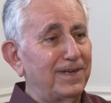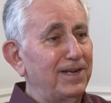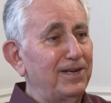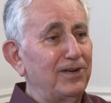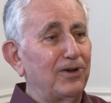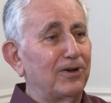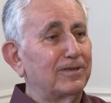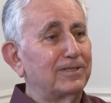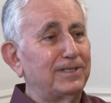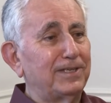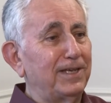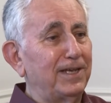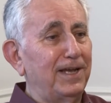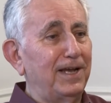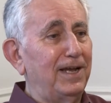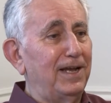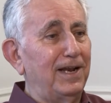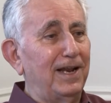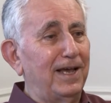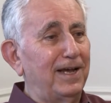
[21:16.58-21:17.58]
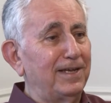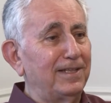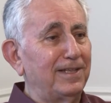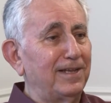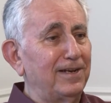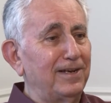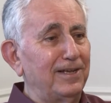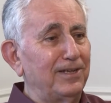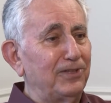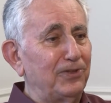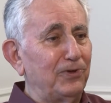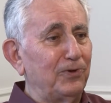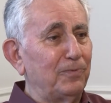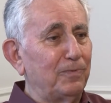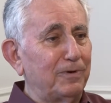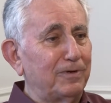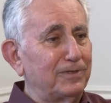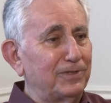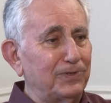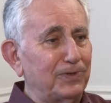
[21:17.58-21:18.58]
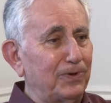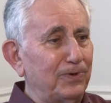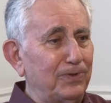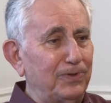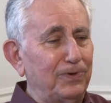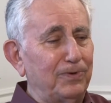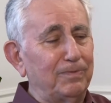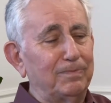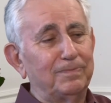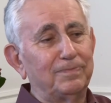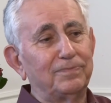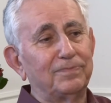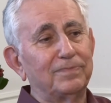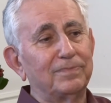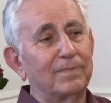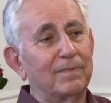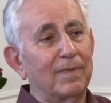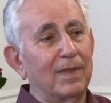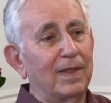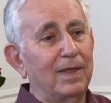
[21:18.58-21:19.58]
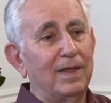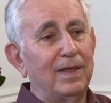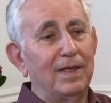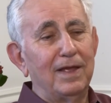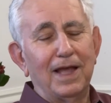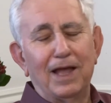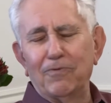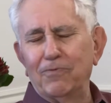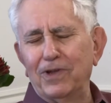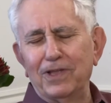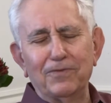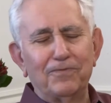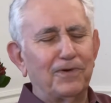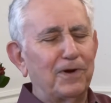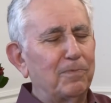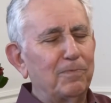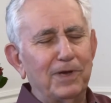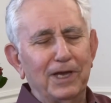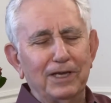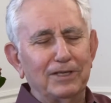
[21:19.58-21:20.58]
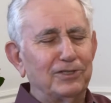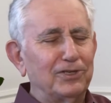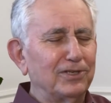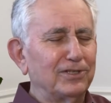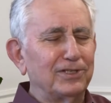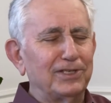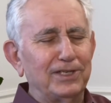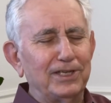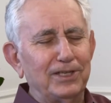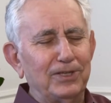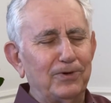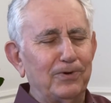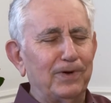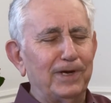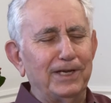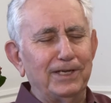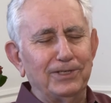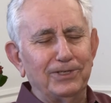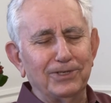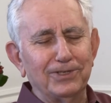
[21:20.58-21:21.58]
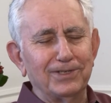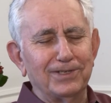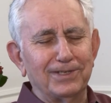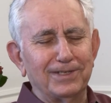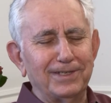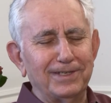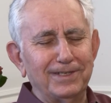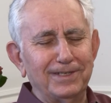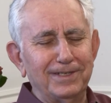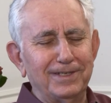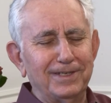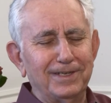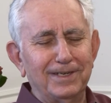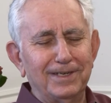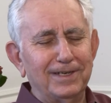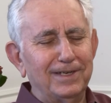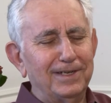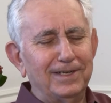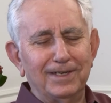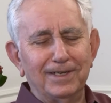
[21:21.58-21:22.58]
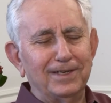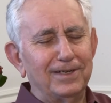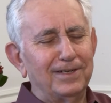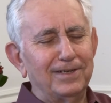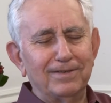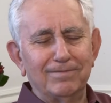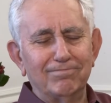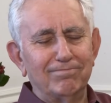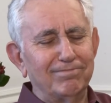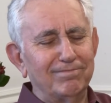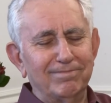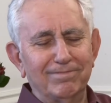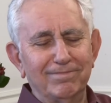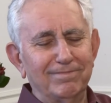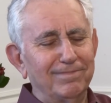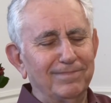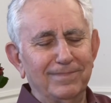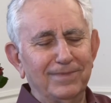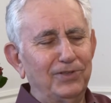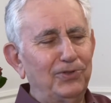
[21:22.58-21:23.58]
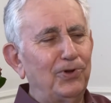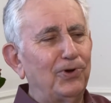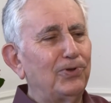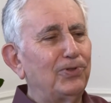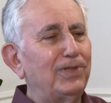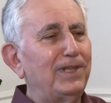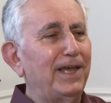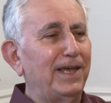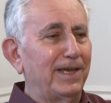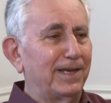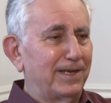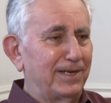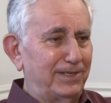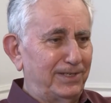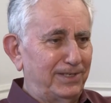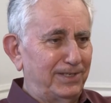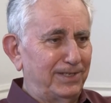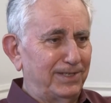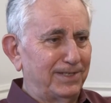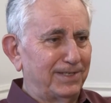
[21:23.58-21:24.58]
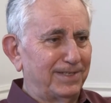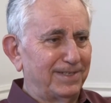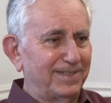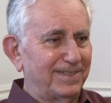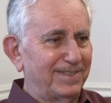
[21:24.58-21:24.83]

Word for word: enoxy halide and lithium or sodium. I went from agency to agency, no takers.